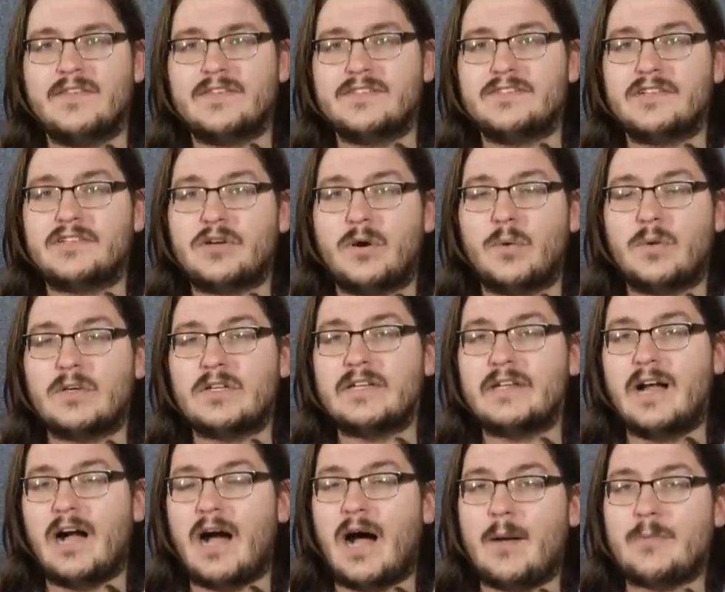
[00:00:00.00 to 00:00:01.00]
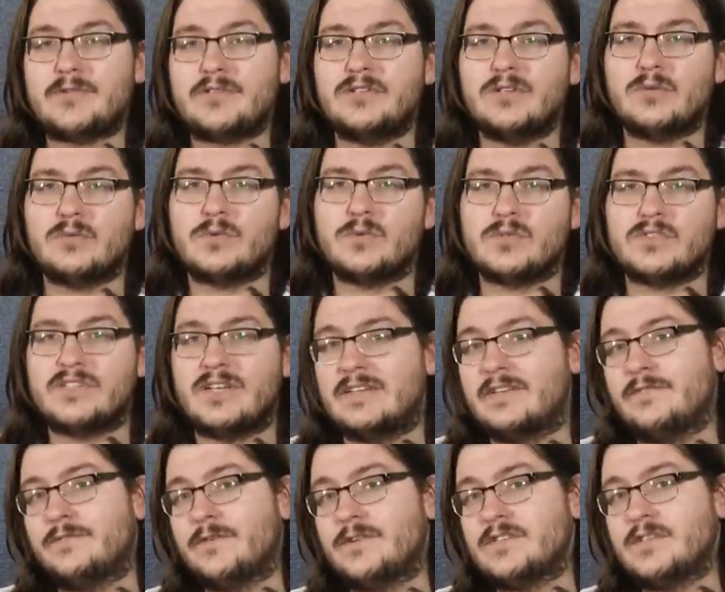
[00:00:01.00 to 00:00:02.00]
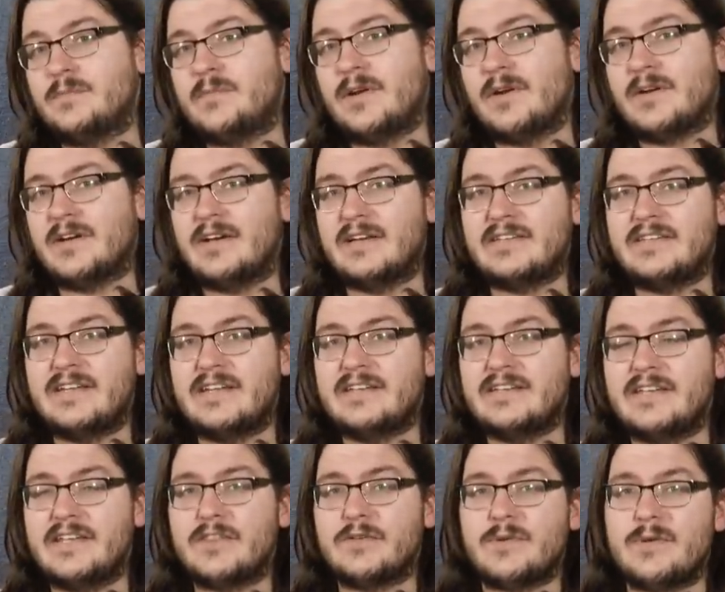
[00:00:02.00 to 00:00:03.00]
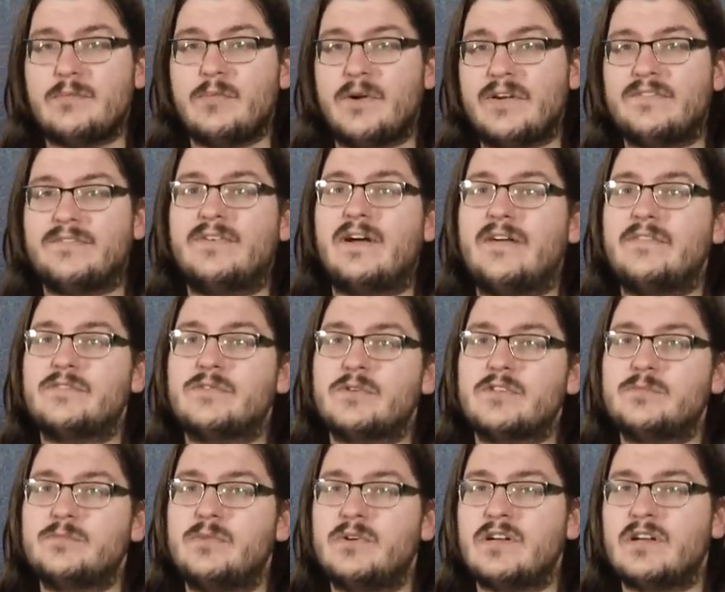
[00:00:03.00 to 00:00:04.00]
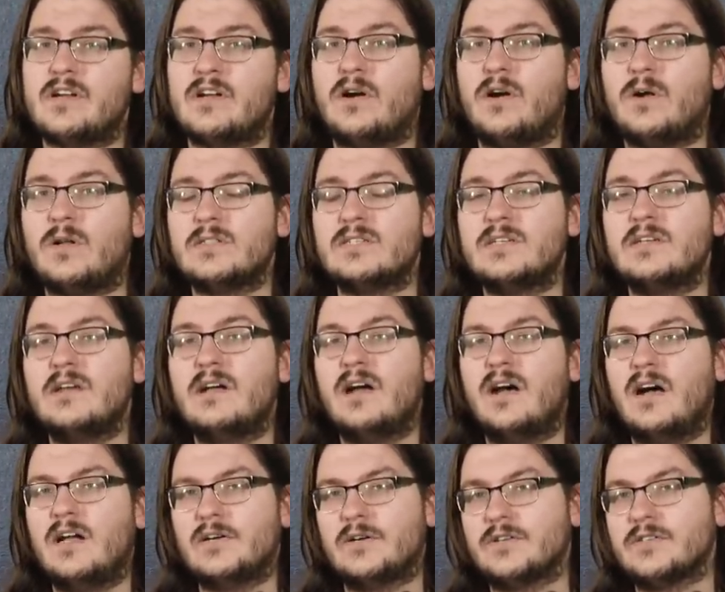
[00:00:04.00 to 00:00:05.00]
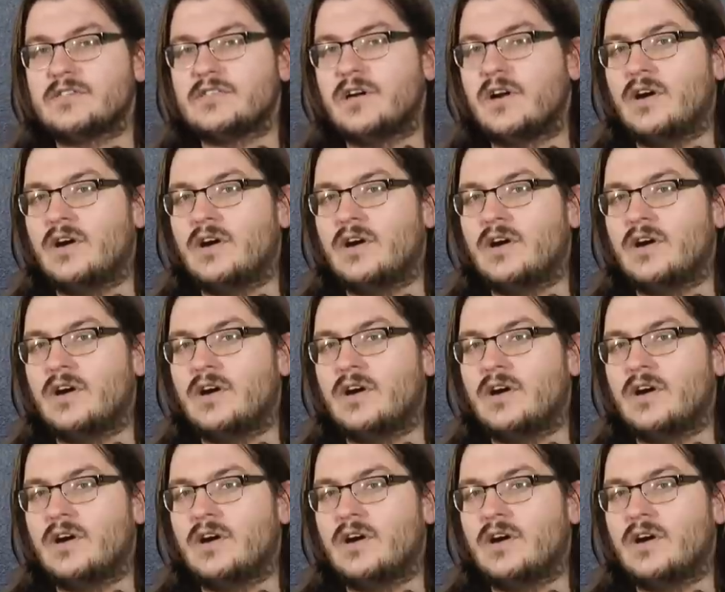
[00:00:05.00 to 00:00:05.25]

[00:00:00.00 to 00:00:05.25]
This is a totally optional rule set that first appeared in a D&D 3.5 source book called unearthed